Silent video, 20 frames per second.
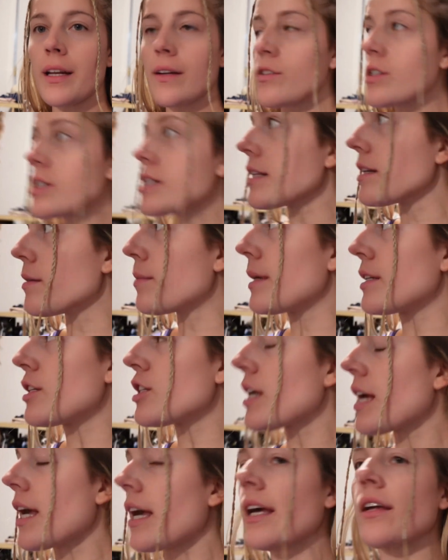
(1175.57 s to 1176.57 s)
I've just lit a bunch
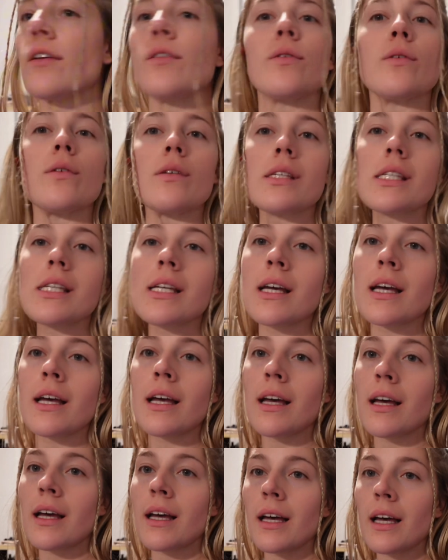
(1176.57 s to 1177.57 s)
of candles,
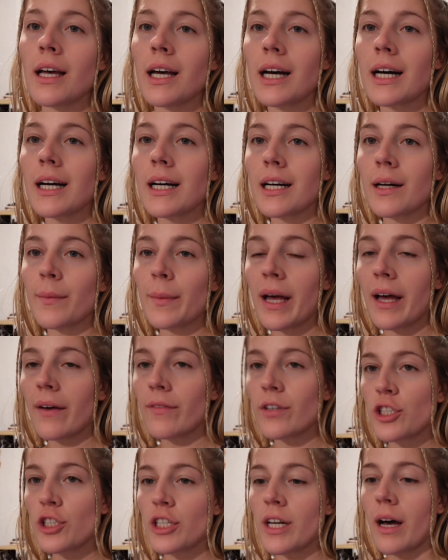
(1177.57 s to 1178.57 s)
have
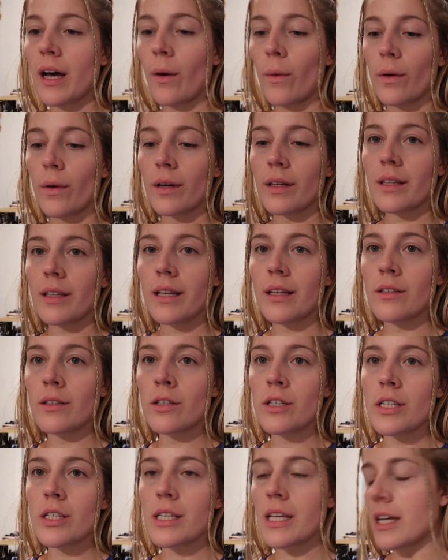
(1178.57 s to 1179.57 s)
a shower and then
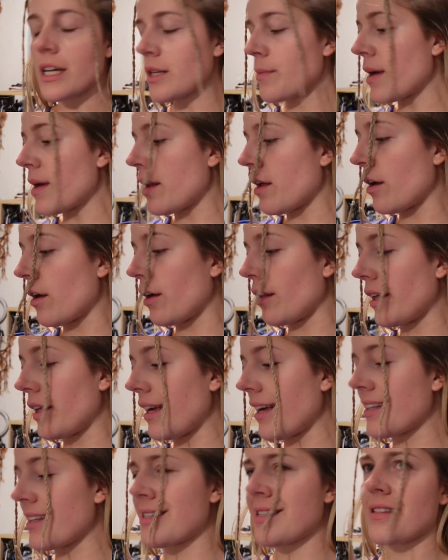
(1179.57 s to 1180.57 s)
just get to bed early.
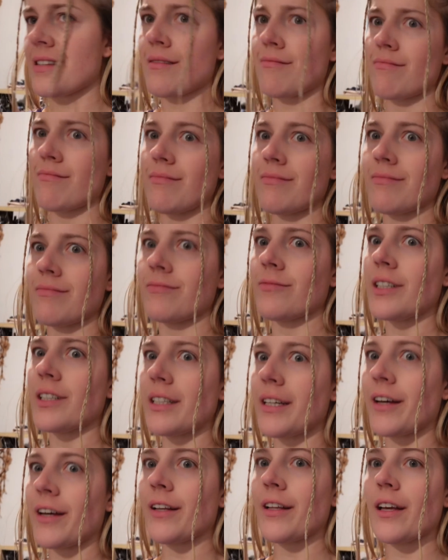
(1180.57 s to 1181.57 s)
It's
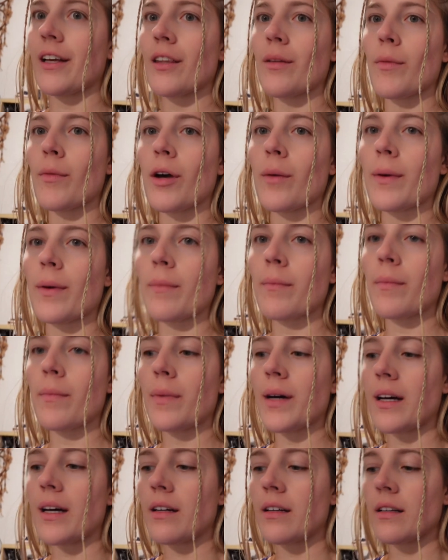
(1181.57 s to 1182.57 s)
really early at the moment,
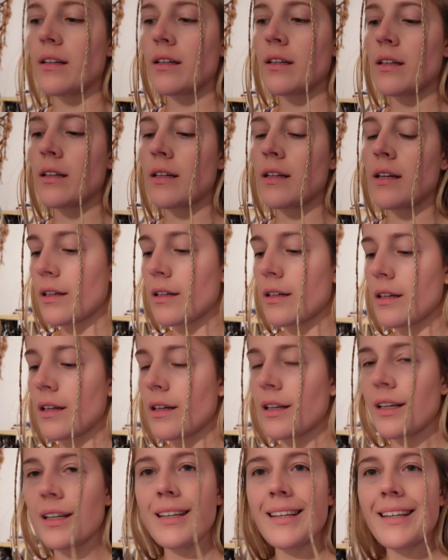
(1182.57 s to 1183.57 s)
but
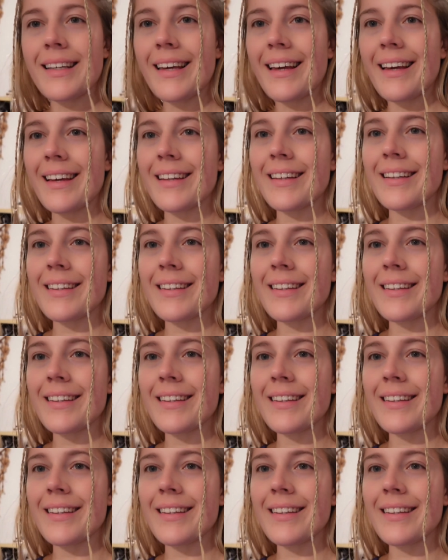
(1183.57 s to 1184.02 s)
yeah.